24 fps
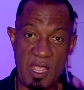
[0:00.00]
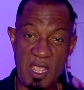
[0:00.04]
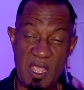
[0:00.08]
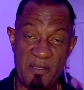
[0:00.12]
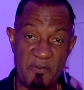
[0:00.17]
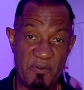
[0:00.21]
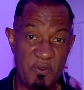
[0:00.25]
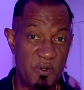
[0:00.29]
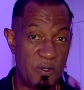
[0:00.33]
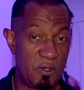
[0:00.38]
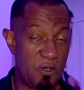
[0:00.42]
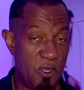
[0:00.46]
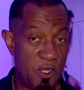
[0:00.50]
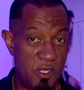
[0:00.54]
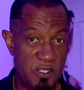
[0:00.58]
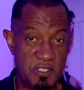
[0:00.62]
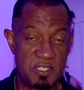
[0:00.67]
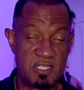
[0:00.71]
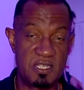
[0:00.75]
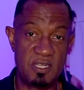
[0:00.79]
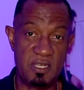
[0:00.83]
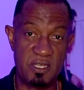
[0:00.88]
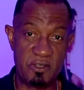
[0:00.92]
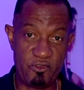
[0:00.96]
If you're
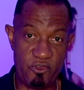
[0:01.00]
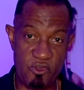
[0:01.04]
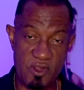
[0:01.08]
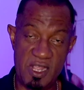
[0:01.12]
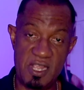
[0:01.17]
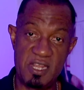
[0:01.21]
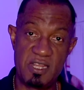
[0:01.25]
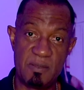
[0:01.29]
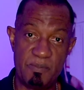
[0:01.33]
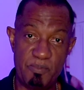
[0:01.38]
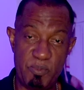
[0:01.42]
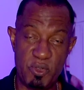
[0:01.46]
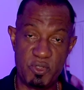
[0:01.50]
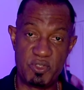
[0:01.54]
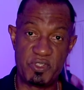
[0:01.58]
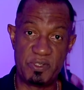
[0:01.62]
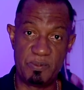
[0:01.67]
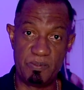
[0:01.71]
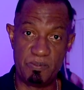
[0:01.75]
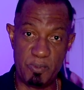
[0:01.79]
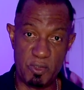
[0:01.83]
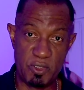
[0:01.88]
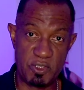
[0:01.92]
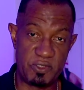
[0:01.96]
constantly trying to
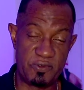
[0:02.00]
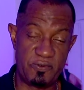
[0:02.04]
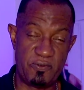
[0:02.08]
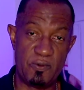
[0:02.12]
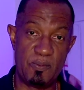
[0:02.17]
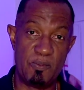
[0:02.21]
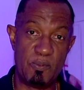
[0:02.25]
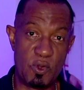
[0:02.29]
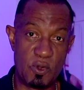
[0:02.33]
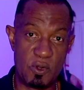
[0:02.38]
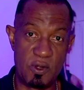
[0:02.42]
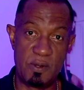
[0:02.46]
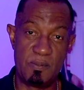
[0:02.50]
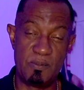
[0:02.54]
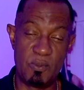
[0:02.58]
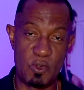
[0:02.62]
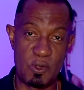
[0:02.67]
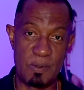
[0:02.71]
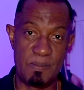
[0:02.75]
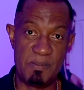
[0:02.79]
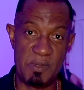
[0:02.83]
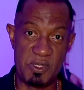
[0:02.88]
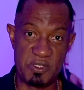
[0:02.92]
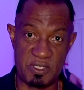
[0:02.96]
push and push for more and
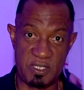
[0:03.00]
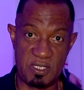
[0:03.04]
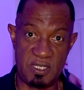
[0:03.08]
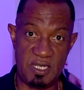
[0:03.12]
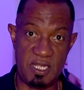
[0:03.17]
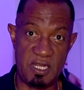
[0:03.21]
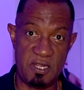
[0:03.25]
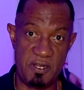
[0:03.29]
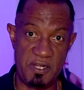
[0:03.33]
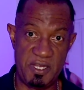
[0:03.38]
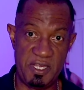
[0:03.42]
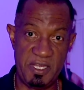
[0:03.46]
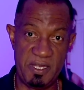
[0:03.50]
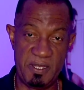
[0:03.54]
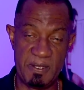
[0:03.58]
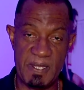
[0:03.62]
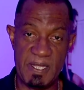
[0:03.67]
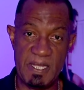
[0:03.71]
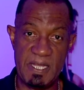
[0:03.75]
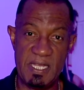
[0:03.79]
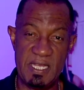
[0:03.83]
more muscularity,